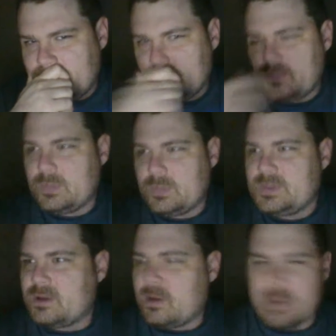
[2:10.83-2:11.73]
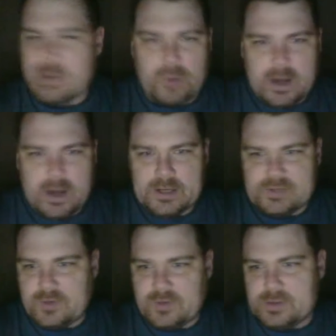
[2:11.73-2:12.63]
Sorry, my brain just
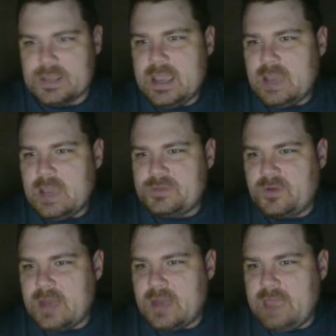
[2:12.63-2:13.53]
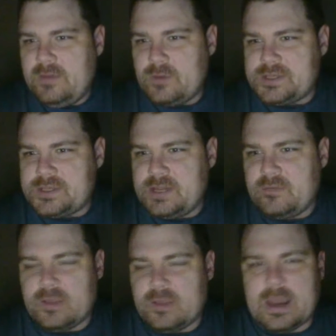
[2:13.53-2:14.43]
froze. It was for an AV receiver
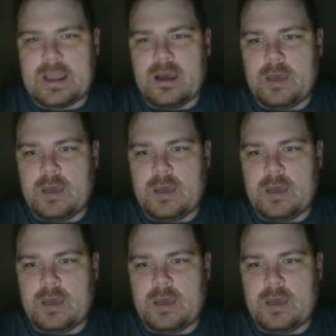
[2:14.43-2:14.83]
that I got,